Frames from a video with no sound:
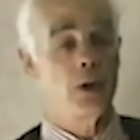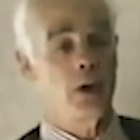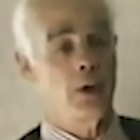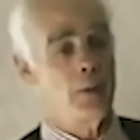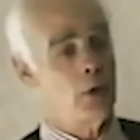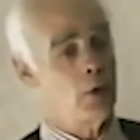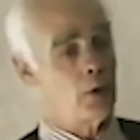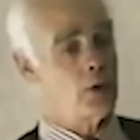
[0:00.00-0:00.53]
to
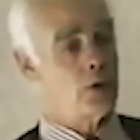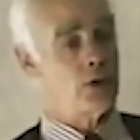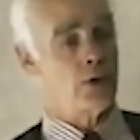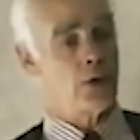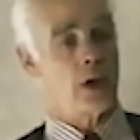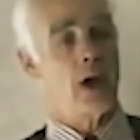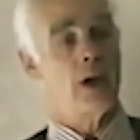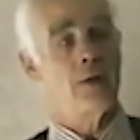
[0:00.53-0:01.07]
him in order
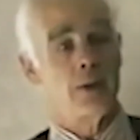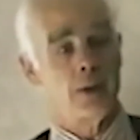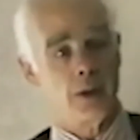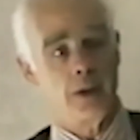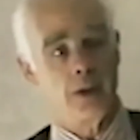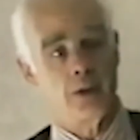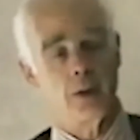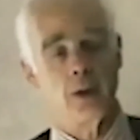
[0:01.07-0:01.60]
to recover
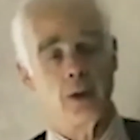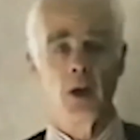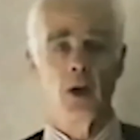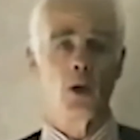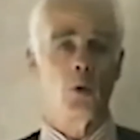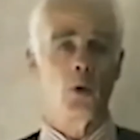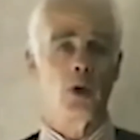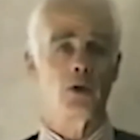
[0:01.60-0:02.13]
these
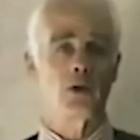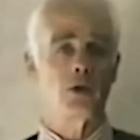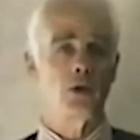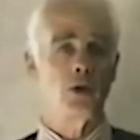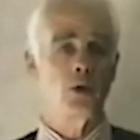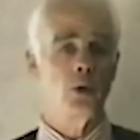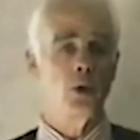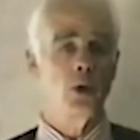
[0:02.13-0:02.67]
was
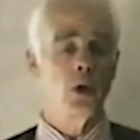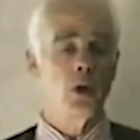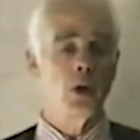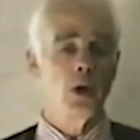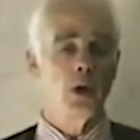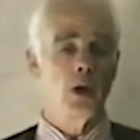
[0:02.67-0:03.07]
to